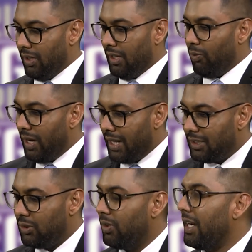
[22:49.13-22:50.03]
well
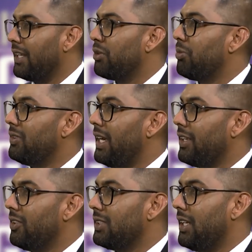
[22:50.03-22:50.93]
as you would like to protect
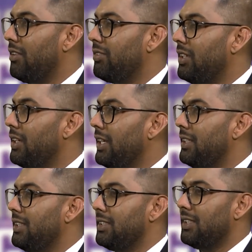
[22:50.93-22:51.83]
yourself,
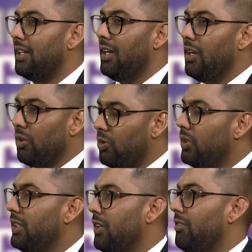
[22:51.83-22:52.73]
it is
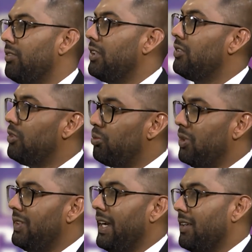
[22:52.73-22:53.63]
good enough to
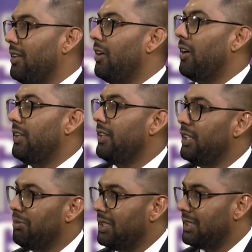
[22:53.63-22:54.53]
protect other
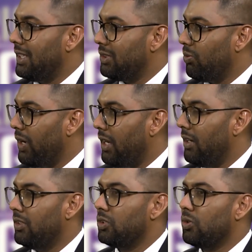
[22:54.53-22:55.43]
neighbors as
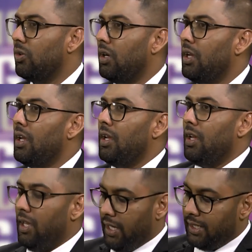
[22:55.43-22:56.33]
well. So
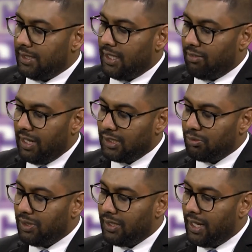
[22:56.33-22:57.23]
it is
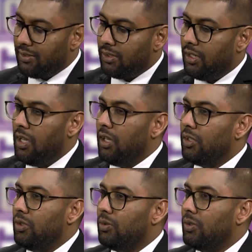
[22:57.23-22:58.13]
advisable that
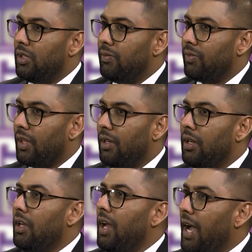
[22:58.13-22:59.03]
you
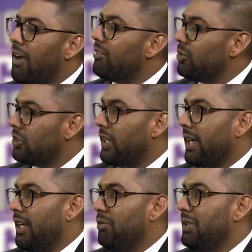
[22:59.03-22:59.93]
have those
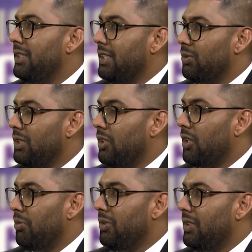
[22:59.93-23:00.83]
regular meetings with your
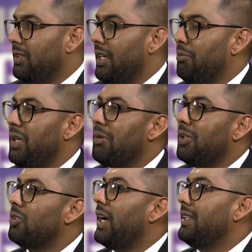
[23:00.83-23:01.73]
community, be able
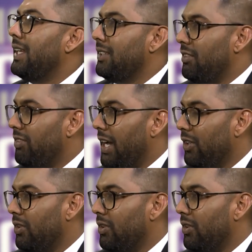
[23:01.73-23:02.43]
to identify your